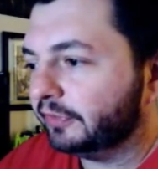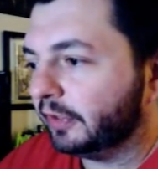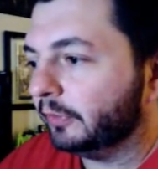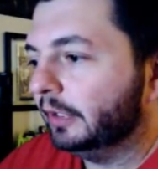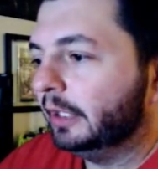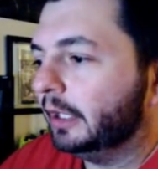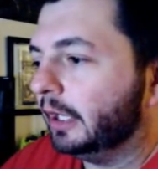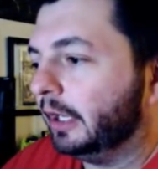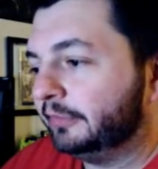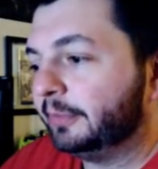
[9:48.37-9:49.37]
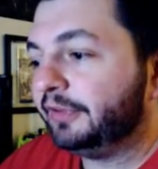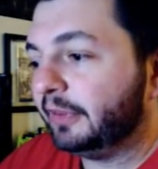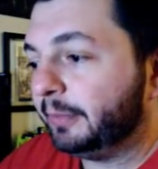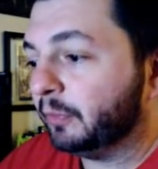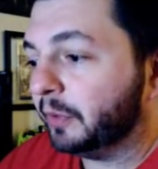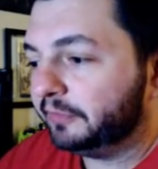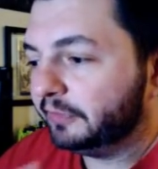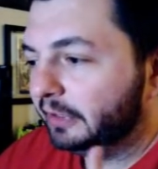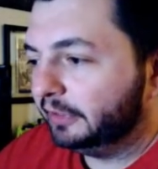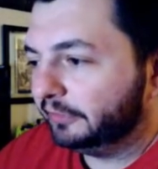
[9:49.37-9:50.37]
So uh, especially the big ones.
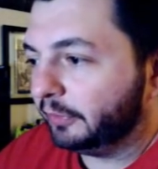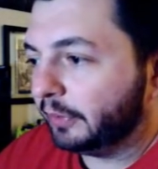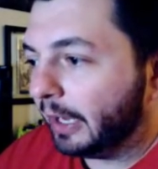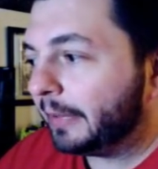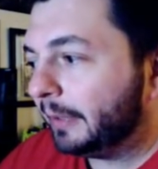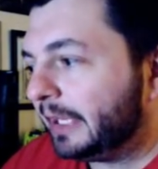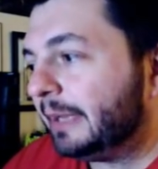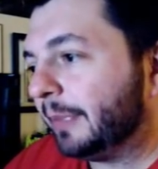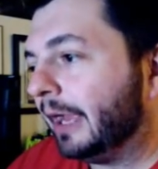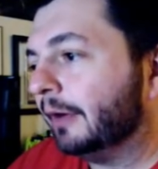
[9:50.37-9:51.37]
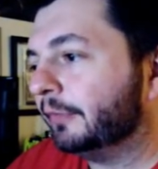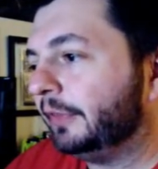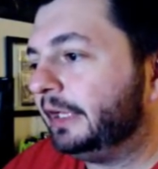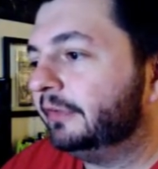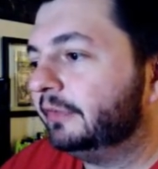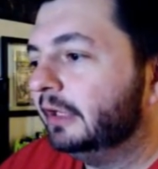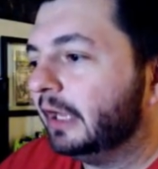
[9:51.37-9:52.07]
So I'm going to keep an eye out for these.